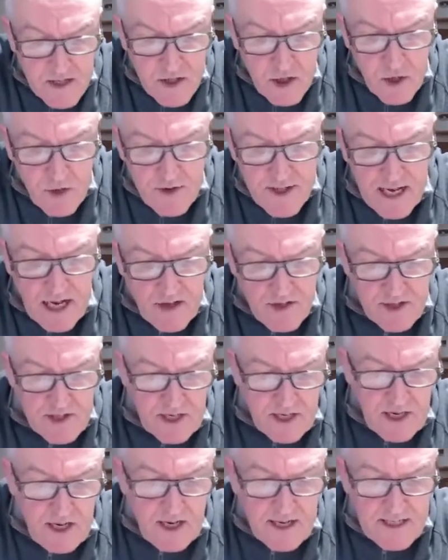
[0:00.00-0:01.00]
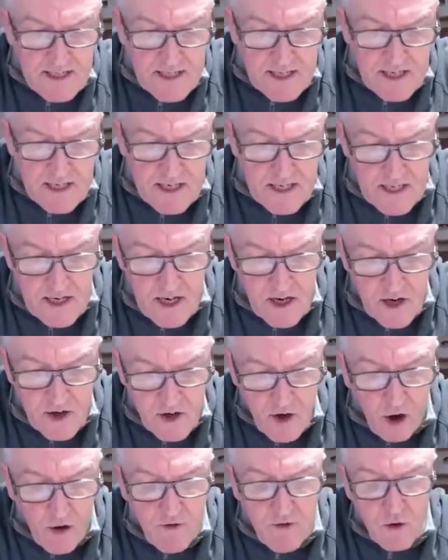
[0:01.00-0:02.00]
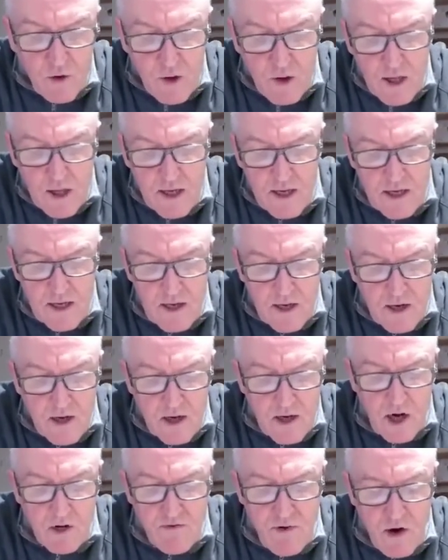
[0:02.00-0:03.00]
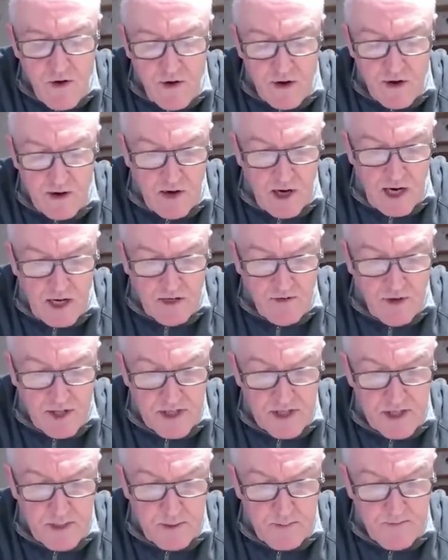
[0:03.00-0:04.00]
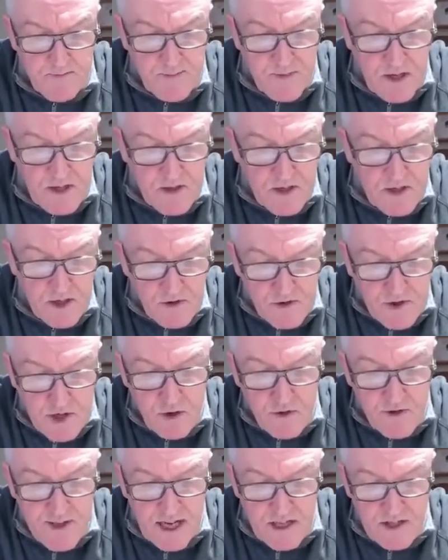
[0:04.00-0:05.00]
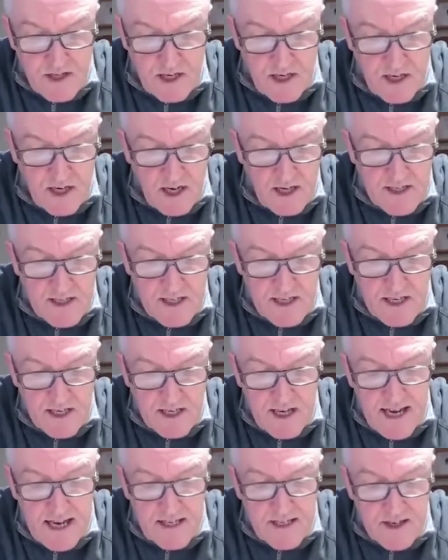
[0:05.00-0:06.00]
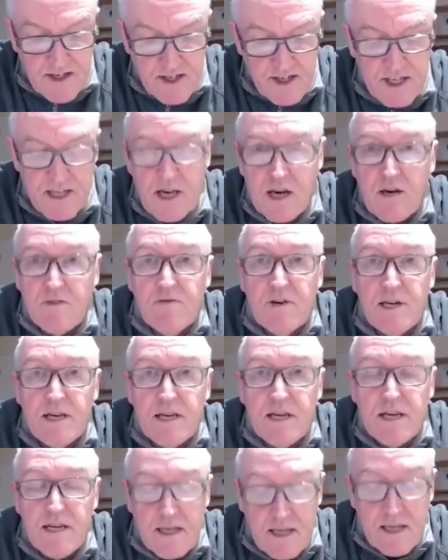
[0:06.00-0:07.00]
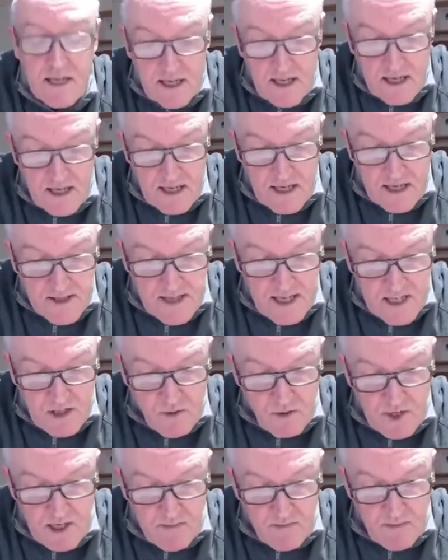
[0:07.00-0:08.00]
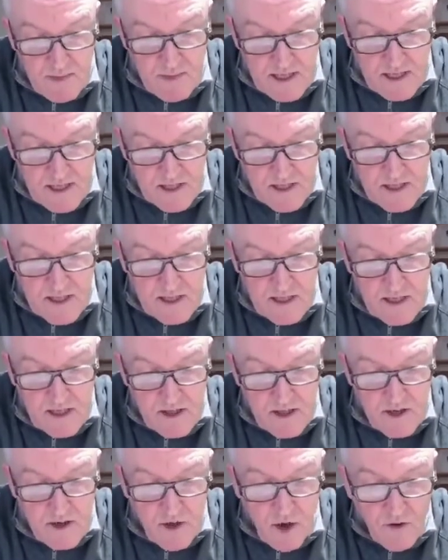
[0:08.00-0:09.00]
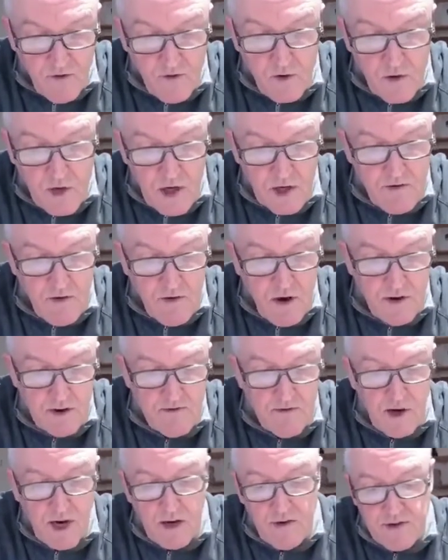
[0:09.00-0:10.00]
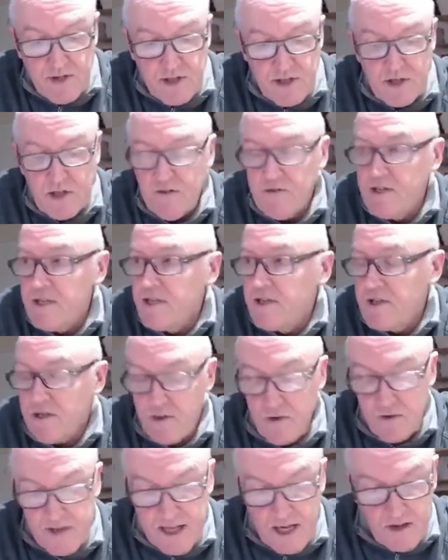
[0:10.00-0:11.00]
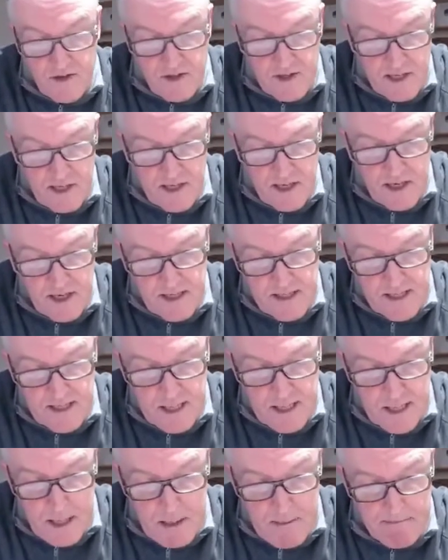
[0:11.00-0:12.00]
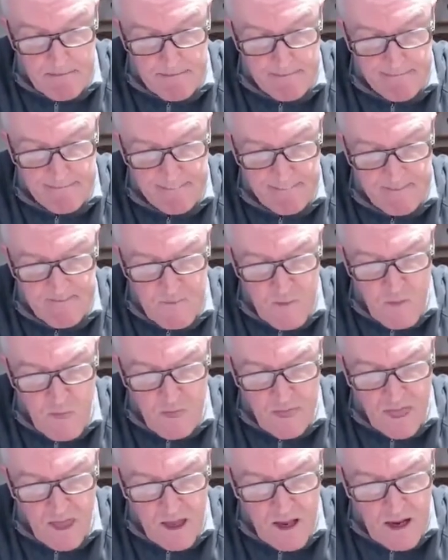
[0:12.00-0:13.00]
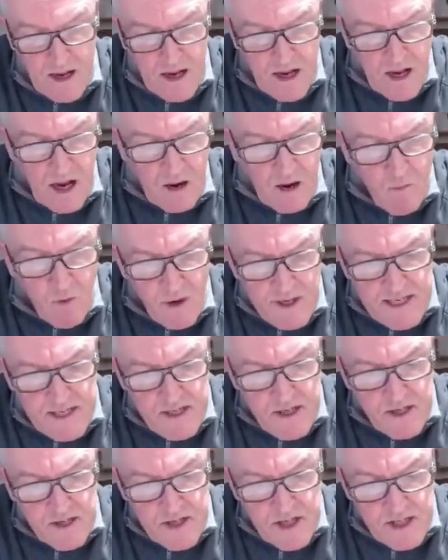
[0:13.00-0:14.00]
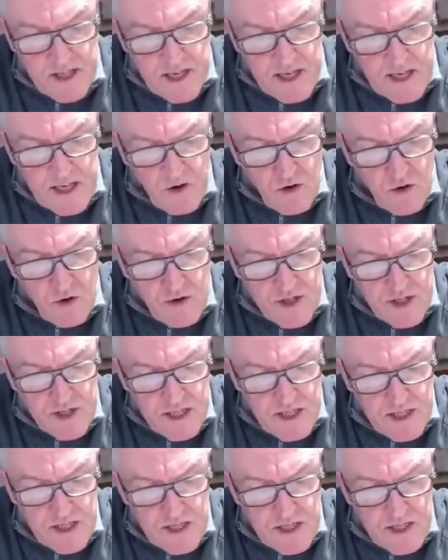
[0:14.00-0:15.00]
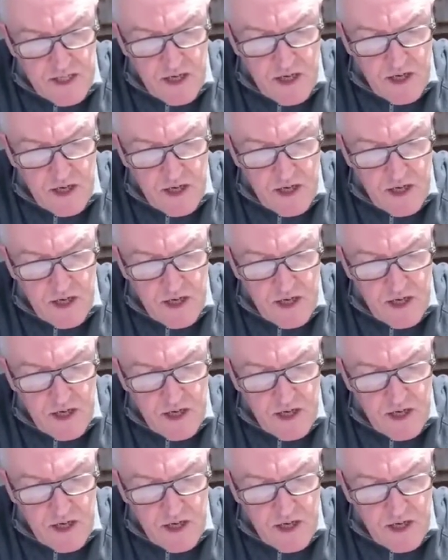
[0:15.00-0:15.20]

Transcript: 2019 novel coronavirus. So 2019 NCO. That's what it is. The novel coronavirus in 2019. And what it does is it causes